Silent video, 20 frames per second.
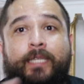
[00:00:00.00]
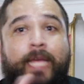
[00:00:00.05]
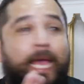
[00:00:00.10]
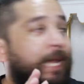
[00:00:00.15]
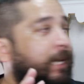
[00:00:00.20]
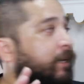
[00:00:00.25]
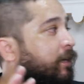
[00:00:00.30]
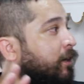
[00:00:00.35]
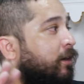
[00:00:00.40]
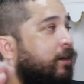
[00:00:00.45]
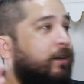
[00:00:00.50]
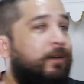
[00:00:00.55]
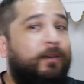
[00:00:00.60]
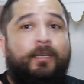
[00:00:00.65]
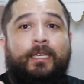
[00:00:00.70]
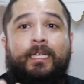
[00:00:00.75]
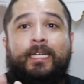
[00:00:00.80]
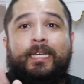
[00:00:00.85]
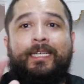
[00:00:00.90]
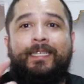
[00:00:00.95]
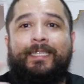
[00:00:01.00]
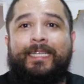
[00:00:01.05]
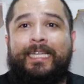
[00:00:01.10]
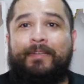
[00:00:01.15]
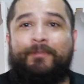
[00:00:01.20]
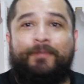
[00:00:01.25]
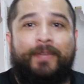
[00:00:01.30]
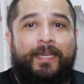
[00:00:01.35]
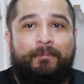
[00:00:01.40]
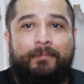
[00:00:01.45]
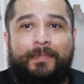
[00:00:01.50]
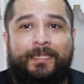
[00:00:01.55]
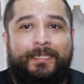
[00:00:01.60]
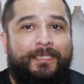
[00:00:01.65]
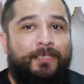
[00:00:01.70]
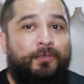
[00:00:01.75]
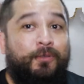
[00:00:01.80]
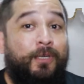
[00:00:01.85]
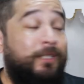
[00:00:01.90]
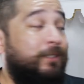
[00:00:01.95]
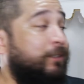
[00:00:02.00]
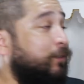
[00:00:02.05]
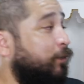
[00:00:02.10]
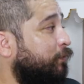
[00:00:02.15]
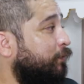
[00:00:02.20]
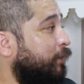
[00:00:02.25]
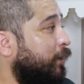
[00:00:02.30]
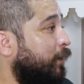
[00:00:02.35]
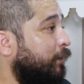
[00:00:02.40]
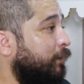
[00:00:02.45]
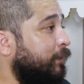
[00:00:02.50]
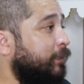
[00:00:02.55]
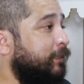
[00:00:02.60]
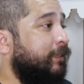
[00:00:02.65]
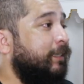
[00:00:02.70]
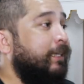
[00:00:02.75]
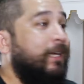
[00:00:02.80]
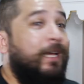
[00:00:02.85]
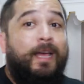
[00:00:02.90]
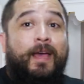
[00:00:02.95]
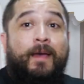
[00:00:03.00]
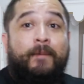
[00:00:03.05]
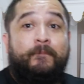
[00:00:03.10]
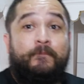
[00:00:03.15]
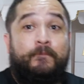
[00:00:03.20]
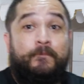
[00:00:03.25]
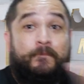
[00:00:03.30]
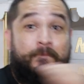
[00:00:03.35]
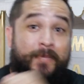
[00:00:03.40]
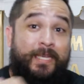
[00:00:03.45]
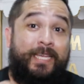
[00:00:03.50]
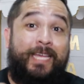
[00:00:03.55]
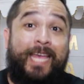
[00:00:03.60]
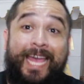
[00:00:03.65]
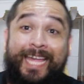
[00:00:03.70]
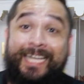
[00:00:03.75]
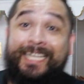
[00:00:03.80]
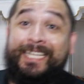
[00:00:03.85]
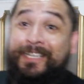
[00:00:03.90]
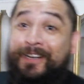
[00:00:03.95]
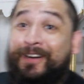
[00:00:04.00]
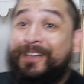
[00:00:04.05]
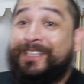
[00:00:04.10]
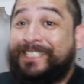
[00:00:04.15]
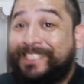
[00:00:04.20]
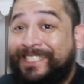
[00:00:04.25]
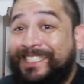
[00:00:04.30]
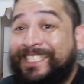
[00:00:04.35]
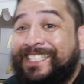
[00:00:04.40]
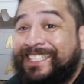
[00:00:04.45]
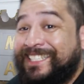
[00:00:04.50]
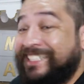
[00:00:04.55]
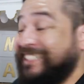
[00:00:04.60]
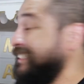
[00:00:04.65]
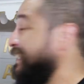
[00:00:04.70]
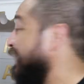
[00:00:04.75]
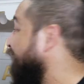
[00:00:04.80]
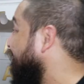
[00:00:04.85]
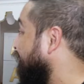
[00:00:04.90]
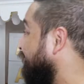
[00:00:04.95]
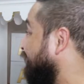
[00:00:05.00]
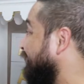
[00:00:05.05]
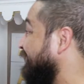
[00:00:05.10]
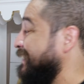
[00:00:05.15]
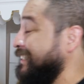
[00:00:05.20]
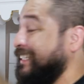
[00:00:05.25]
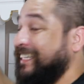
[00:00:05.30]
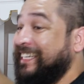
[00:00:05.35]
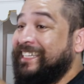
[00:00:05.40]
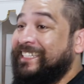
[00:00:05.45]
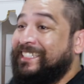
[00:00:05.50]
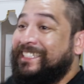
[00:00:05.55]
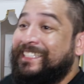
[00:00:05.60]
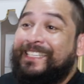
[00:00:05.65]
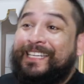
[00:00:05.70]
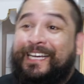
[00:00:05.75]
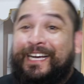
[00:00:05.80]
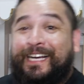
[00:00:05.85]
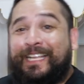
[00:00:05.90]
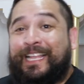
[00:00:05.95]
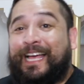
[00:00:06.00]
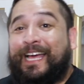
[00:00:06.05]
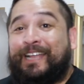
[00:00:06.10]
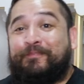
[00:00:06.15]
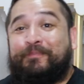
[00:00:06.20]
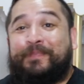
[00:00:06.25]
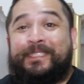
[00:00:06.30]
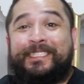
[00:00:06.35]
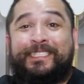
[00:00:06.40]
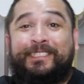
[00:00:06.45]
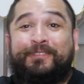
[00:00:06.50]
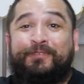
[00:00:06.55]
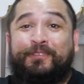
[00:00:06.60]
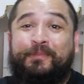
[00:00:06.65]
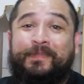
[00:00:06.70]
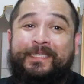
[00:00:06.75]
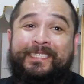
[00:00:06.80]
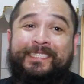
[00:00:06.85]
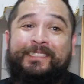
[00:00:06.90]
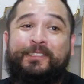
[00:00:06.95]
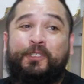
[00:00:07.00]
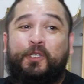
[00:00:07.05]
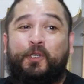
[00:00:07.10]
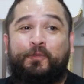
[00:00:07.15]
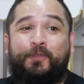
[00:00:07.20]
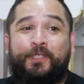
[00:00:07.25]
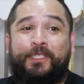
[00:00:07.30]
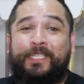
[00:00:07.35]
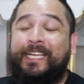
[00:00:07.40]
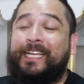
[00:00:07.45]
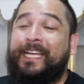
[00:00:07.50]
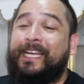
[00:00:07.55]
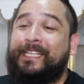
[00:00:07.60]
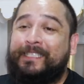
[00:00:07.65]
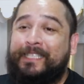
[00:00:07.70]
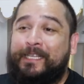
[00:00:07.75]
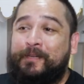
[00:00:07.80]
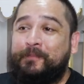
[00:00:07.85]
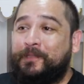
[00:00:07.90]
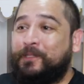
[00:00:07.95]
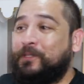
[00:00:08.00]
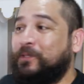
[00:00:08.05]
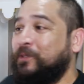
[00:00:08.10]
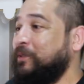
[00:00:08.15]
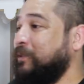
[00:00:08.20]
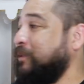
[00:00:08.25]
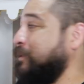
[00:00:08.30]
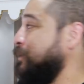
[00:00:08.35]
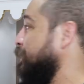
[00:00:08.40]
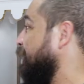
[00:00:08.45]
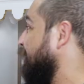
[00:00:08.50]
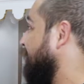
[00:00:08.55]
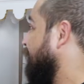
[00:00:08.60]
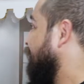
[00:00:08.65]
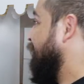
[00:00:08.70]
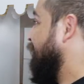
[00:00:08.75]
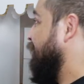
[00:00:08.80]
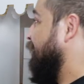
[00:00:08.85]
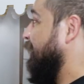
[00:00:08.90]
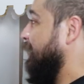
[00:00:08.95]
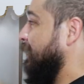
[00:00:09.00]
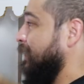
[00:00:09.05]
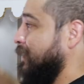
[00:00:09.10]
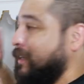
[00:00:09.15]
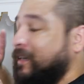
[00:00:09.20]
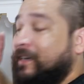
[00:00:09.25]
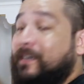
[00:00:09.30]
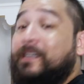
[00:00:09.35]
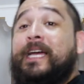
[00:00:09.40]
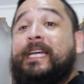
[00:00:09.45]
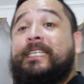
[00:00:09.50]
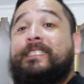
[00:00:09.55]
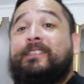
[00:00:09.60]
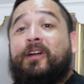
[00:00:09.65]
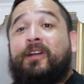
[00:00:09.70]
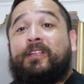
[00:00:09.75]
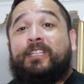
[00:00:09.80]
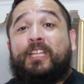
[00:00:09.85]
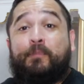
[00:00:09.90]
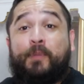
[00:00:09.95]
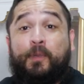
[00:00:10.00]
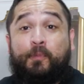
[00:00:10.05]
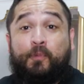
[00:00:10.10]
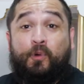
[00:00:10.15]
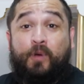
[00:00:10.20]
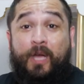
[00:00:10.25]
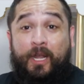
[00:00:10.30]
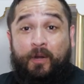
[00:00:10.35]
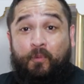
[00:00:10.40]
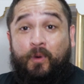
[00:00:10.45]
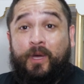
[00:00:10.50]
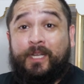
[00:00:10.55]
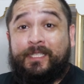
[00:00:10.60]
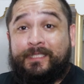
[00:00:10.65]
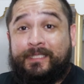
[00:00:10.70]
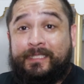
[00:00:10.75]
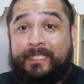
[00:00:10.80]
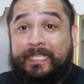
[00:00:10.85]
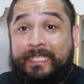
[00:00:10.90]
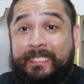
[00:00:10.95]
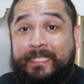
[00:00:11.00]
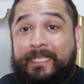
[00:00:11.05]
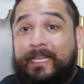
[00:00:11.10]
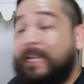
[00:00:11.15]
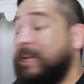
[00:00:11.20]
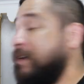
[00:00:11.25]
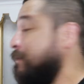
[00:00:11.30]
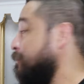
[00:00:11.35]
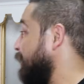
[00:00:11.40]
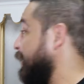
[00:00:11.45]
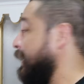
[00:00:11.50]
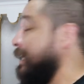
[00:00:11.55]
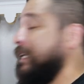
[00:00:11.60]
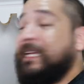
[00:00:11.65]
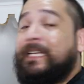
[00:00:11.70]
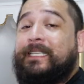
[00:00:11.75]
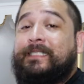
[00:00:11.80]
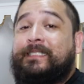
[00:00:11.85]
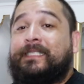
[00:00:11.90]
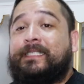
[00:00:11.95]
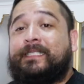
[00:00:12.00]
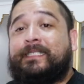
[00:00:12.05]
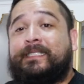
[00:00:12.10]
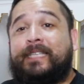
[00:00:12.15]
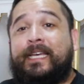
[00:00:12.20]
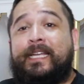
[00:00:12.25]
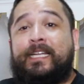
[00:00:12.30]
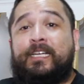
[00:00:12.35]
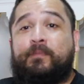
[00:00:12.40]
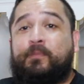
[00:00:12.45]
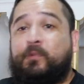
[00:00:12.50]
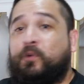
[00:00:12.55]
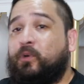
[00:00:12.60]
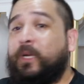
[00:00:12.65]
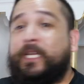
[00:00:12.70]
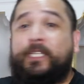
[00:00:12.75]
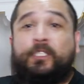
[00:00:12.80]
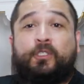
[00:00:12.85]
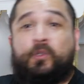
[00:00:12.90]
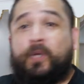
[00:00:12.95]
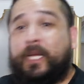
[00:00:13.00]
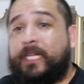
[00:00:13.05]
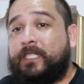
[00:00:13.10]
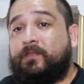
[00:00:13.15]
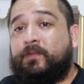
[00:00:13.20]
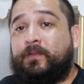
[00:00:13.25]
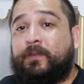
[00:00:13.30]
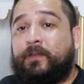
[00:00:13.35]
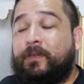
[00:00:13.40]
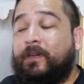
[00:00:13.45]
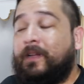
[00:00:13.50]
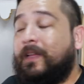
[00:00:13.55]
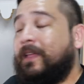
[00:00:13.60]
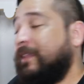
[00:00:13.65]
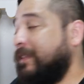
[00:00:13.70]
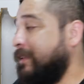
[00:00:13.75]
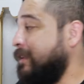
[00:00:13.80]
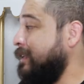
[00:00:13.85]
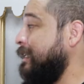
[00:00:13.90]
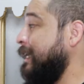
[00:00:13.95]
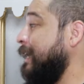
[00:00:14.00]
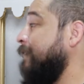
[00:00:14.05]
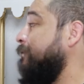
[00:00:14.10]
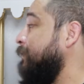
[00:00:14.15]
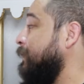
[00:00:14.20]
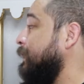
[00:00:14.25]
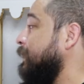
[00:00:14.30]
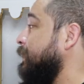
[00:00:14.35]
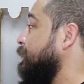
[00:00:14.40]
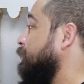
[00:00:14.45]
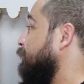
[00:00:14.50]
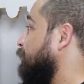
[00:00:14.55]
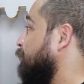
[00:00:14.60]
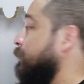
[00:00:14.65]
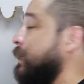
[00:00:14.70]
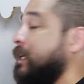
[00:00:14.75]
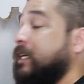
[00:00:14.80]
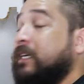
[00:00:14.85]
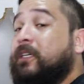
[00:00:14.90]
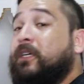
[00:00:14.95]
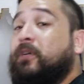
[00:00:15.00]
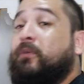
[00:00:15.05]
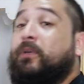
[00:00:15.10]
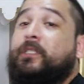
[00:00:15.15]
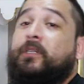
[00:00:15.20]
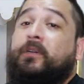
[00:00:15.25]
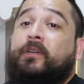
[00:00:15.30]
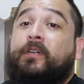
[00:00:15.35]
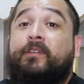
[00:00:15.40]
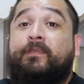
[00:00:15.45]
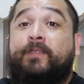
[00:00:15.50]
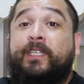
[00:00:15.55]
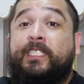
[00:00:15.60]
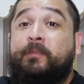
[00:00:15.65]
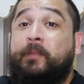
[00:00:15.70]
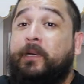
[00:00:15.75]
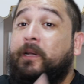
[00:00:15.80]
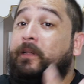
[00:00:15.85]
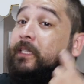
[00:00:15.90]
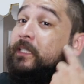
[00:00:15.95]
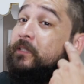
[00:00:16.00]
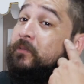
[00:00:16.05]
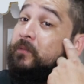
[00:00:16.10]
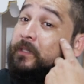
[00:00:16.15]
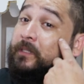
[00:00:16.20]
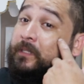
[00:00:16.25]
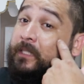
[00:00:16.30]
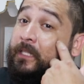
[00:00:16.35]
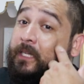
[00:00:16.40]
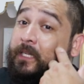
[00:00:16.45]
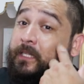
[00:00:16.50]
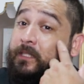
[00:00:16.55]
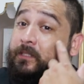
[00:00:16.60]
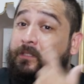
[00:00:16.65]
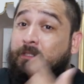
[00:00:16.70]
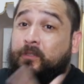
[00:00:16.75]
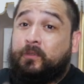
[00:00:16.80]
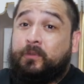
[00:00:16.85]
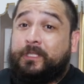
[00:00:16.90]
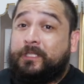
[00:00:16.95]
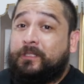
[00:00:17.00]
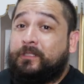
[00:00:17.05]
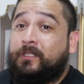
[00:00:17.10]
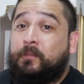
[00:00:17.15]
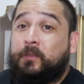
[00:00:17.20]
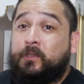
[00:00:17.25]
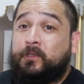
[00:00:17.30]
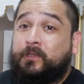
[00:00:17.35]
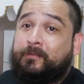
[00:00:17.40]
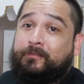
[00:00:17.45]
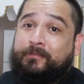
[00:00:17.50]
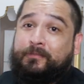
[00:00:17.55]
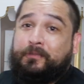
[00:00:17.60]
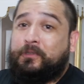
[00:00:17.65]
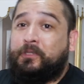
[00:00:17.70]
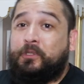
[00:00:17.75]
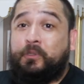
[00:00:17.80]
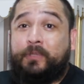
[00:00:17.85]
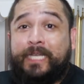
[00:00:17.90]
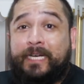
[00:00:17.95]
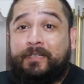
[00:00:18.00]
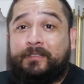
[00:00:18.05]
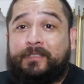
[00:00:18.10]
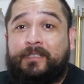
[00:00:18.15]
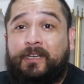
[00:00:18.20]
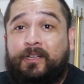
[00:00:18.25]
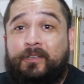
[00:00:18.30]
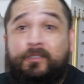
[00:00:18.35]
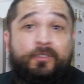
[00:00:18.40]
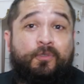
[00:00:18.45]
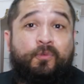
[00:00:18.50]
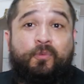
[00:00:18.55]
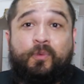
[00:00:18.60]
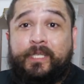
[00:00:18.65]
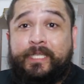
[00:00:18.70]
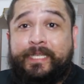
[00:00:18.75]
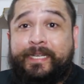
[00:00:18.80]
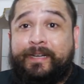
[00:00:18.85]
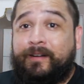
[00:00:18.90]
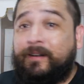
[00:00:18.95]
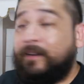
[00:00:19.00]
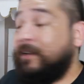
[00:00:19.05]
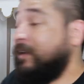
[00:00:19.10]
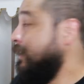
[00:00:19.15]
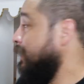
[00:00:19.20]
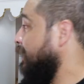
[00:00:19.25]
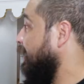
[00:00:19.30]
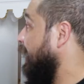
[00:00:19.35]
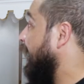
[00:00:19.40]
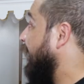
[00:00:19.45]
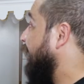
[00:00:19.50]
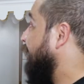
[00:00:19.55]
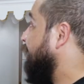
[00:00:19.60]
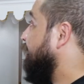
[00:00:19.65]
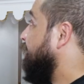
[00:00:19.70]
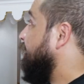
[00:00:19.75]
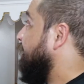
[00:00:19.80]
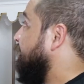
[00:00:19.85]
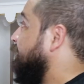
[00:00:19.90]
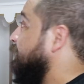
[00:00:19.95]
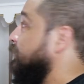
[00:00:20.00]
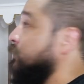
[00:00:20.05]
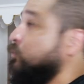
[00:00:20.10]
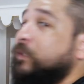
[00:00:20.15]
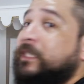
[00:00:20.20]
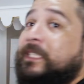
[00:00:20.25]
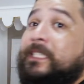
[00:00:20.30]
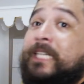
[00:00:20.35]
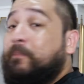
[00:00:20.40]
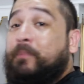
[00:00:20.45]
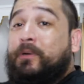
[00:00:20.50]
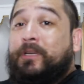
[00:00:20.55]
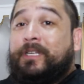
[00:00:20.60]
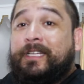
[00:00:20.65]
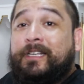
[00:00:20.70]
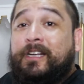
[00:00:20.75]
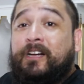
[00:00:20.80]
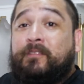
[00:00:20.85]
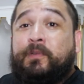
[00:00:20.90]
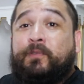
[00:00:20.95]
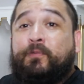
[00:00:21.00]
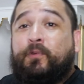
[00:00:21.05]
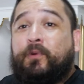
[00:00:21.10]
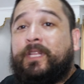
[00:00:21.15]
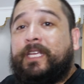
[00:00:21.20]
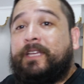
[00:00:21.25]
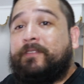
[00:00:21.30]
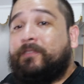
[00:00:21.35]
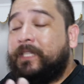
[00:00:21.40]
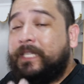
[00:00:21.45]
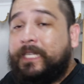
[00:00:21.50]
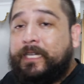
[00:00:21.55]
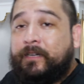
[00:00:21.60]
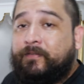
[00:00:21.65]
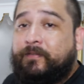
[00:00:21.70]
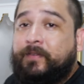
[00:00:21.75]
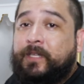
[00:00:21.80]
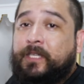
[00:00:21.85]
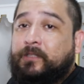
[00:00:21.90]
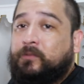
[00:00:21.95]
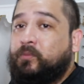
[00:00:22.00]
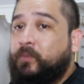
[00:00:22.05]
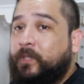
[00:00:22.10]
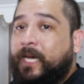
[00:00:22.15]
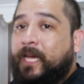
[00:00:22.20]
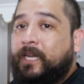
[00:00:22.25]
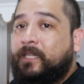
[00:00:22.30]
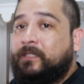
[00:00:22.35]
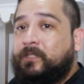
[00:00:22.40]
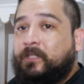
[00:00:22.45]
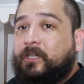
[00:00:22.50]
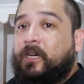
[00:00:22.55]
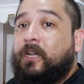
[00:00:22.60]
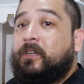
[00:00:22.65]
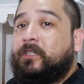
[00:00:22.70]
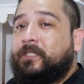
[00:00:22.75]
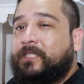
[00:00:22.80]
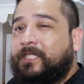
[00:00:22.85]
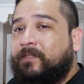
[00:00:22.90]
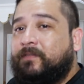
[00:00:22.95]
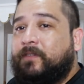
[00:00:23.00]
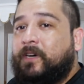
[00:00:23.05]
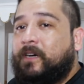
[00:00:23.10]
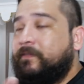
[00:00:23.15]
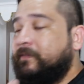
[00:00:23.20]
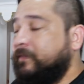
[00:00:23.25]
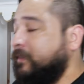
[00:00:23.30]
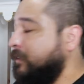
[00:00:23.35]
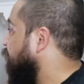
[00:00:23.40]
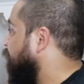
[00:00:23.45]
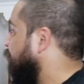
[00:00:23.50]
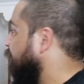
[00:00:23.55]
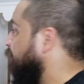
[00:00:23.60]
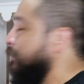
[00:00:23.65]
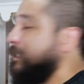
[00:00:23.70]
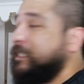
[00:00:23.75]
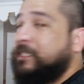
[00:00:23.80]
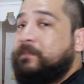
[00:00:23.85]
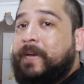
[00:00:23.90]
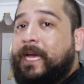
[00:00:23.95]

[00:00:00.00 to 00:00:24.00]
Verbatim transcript: candy cart uh, event business for us so far is candy carts definitely get a lot of business from these. So if you can get them to uh, get a nice cart that people kind of want to see, make it easy to set up, quick transfer, then definitely you can make a good return on investment on this one. So, which is almost two thousand dollars in one year. And that's because we stopped putting it off before the even the year finished. We kind of took all our stuff off a couple of months